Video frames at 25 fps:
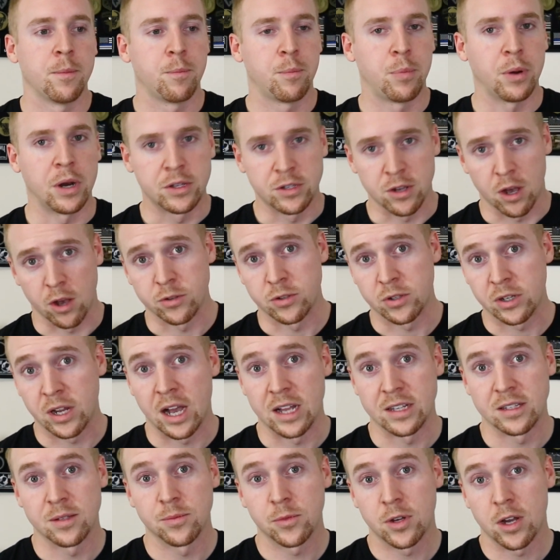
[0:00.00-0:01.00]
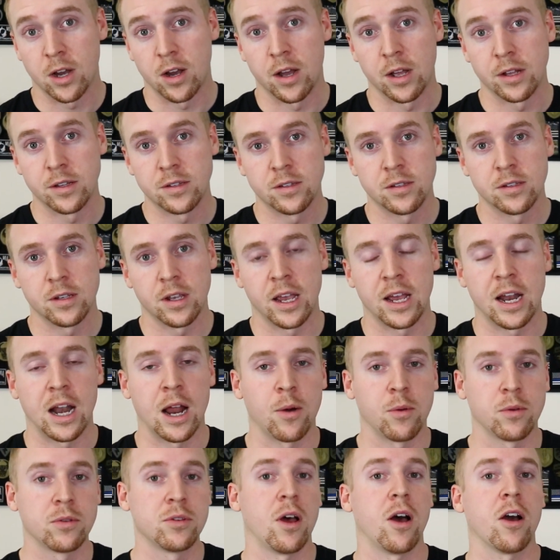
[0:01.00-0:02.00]
But it's also got some cons and
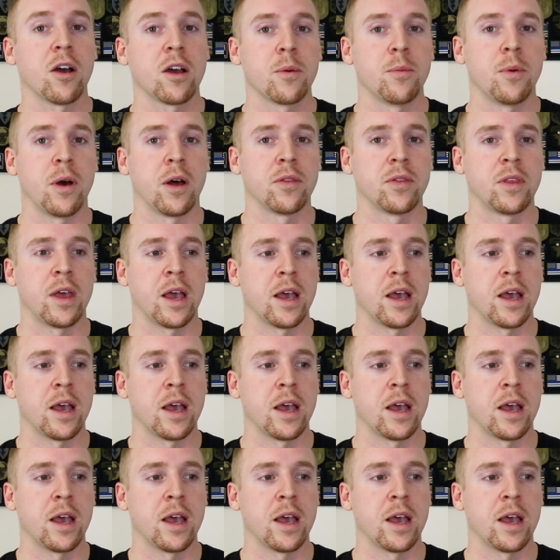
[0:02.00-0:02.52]
I will talk about